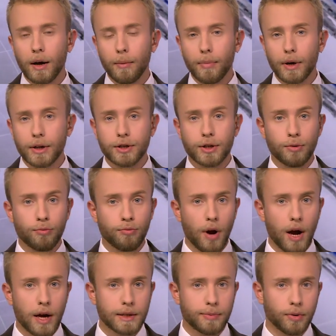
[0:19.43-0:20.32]
but
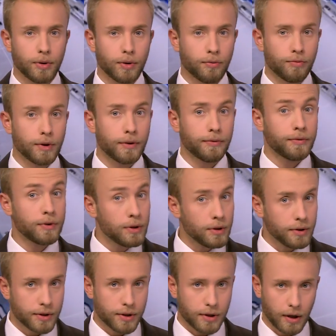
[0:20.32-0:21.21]
Tiraspol
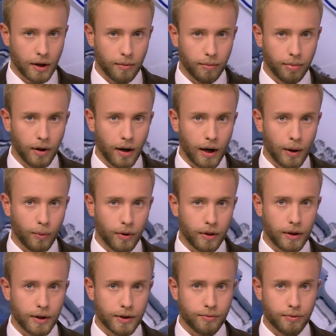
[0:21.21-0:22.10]
refused to comply
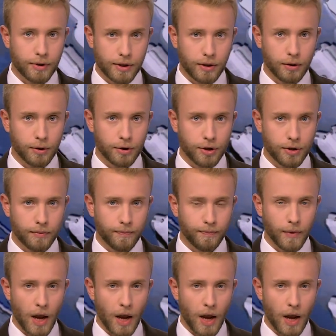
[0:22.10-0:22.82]
with this resolution.